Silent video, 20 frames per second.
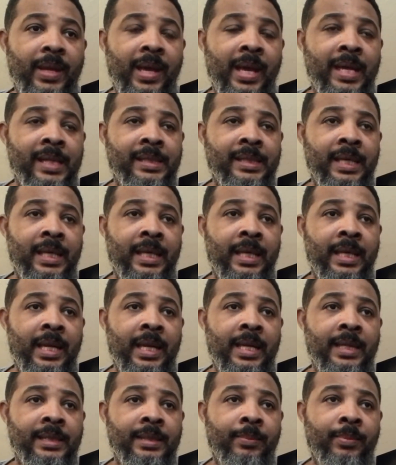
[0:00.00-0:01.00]
as
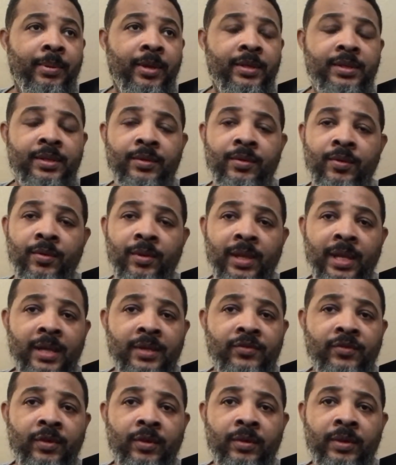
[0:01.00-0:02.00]
a person who
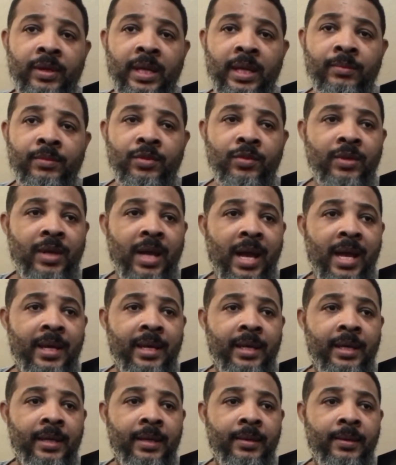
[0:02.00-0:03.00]
loves video games, you
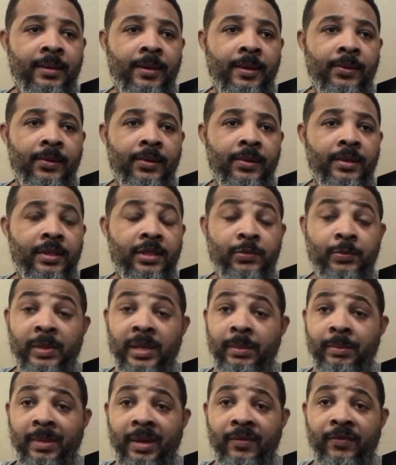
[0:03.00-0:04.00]
kind of
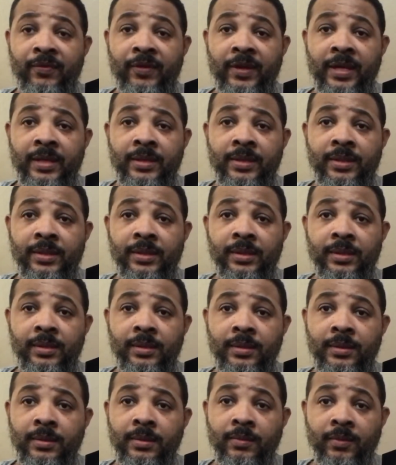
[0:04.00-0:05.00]
spit in my face
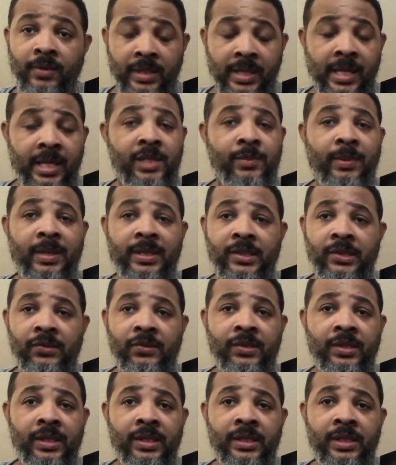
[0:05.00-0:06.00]
with the Xbox
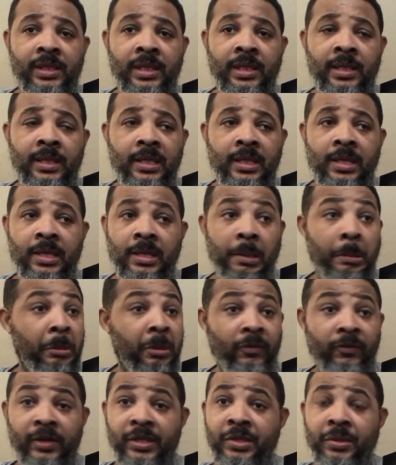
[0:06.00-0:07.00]
360.
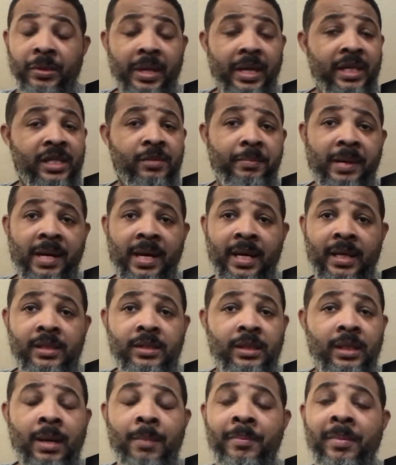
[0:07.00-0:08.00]
The original
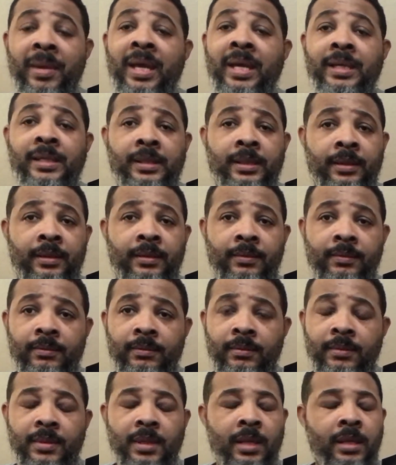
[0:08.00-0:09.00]
Xbox, amazing.
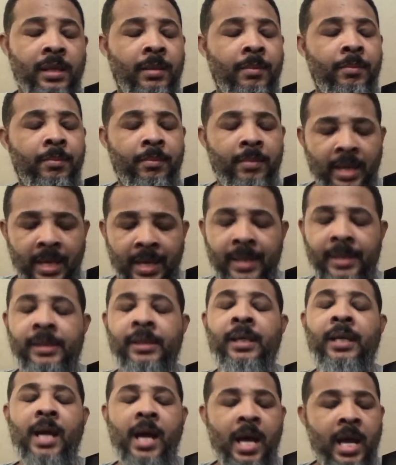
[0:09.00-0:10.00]
An
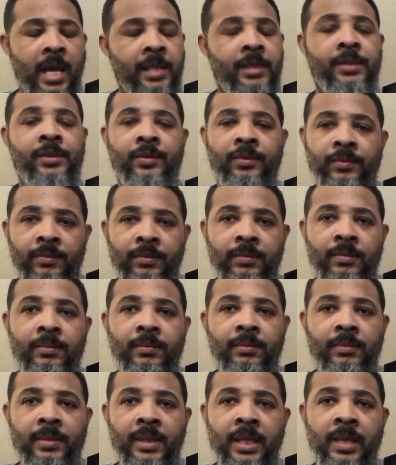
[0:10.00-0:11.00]
amazing console.
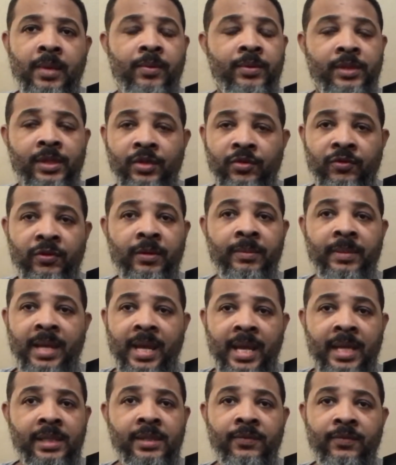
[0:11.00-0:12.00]
It was a
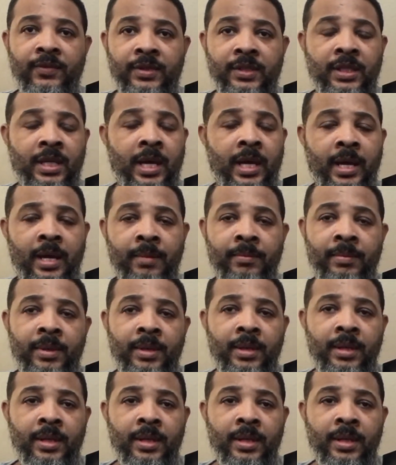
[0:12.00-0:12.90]
Dreamcast of its time.